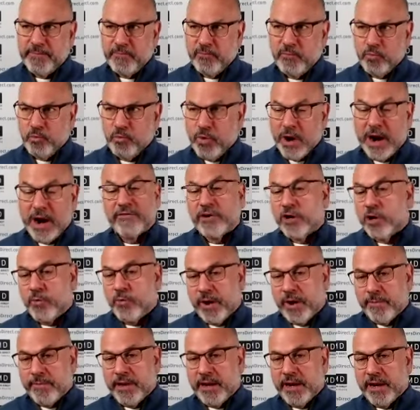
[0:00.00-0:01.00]
whatever
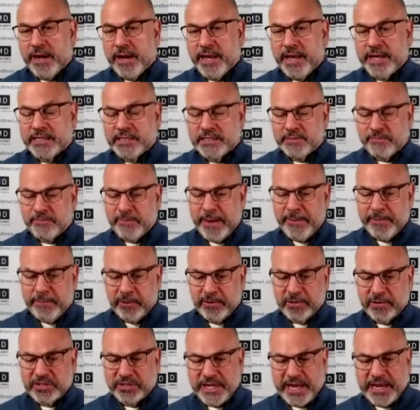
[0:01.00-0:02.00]
equipment it is, people
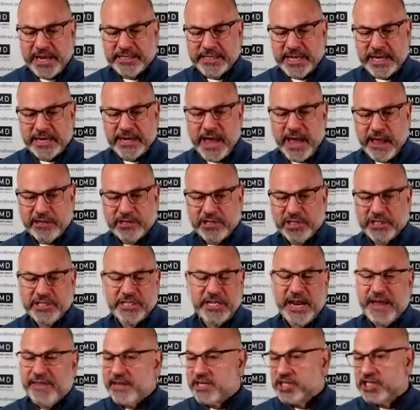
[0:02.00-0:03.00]
are seeing technology
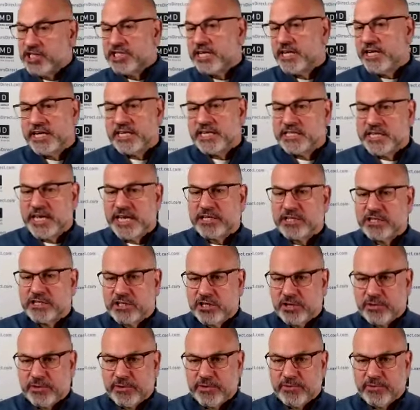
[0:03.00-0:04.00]
today that just didn't exist
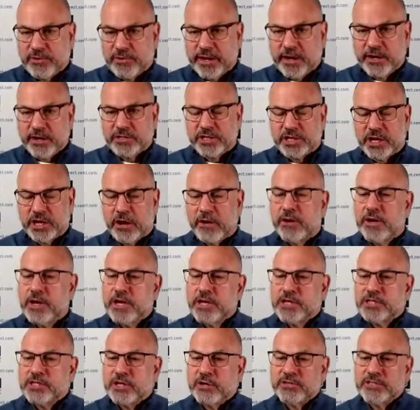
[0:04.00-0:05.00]
2 or 3 years ago.
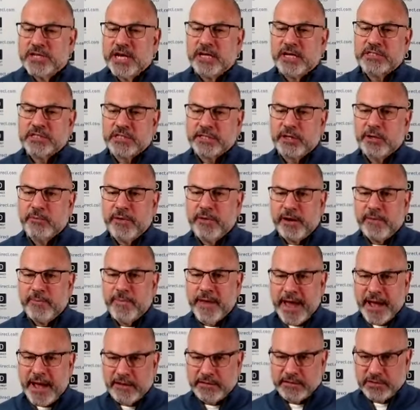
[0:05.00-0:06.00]
So tell us a little bit
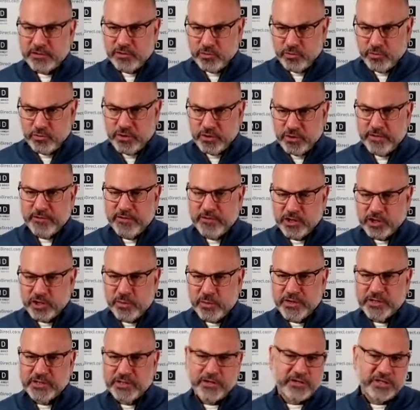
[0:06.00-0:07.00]
about the
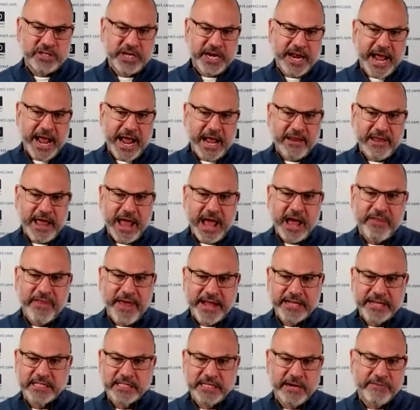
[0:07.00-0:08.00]
twister today and how
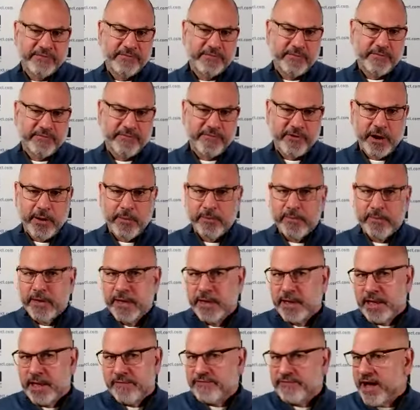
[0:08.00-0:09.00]
that's different from
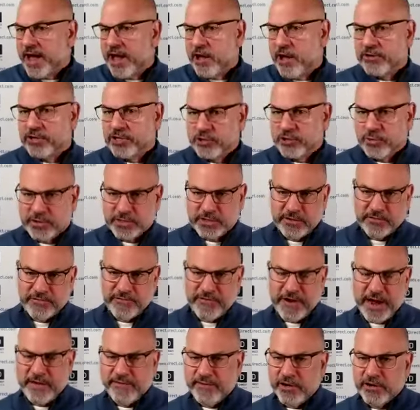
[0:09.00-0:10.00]
if I owned a twister
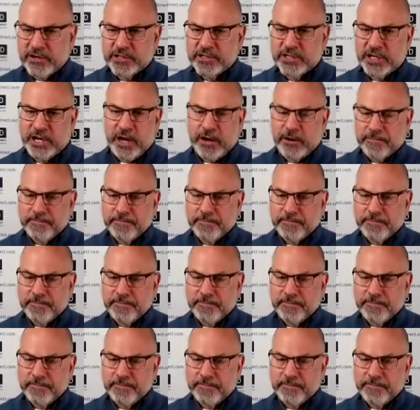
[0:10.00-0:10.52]
5 years ago.